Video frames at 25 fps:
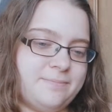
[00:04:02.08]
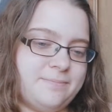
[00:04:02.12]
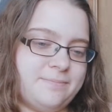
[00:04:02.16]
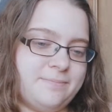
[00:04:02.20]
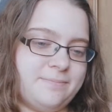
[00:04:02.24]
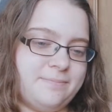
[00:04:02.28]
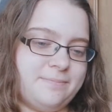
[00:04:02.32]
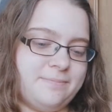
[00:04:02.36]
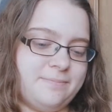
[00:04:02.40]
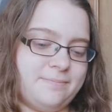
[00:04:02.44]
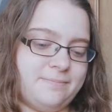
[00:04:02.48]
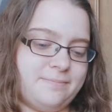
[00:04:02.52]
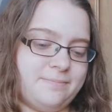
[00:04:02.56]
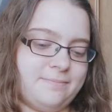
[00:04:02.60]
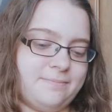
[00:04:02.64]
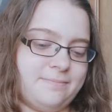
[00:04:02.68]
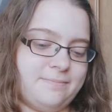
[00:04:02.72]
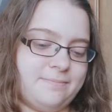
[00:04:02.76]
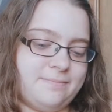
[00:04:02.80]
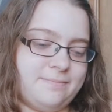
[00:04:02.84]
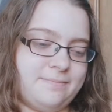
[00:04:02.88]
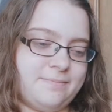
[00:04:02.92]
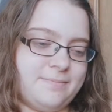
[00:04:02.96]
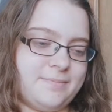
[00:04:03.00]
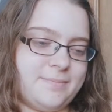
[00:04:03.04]

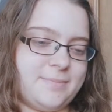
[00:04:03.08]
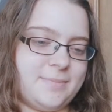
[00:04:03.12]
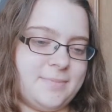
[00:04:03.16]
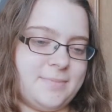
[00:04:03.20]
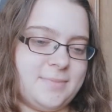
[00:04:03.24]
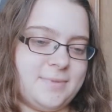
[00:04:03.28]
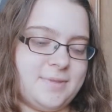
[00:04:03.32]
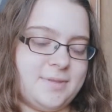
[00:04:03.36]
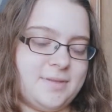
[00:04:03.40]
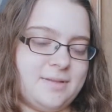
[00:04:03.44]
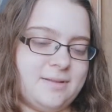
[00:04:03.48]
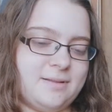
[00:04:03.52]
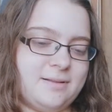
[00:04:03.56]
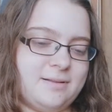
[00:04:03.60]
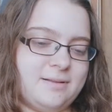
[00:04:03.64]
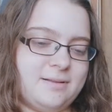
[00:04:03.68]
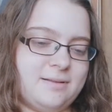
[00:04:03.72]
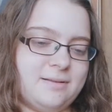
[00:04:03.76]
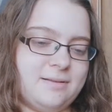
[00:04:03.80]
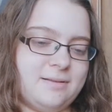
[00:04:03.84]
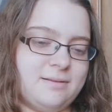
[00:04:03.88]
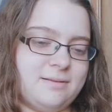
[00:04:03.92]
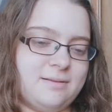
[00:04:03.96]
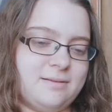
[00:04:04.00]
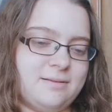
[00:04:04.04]

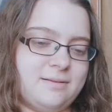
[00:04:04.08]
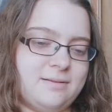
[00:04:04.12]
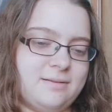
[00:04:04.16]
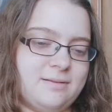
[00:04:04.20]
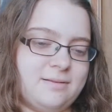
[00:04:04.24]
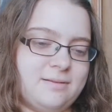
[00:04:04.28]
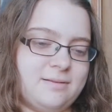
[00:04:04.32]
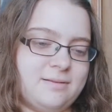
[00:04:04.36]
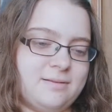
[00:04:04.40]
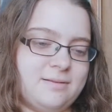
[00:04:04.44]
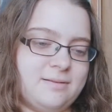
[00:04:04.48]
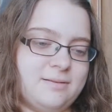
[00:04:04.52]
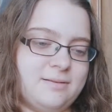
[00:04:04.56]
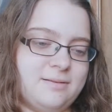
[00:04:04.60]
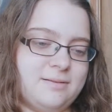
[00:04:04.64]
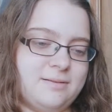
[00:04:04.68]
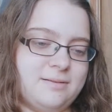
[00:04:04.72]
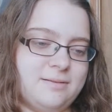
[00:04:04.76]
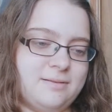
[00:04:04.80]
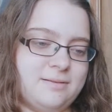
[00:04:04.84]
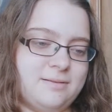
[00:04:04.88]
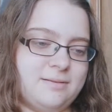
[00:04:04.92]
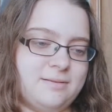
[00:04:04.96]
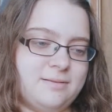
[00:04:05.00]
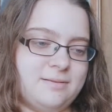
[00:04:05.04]

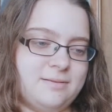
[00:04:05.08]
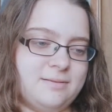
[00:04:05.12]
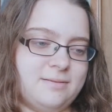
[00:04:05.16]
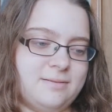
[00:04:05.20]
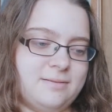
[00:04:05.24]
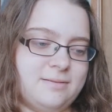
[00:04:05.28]
(silence)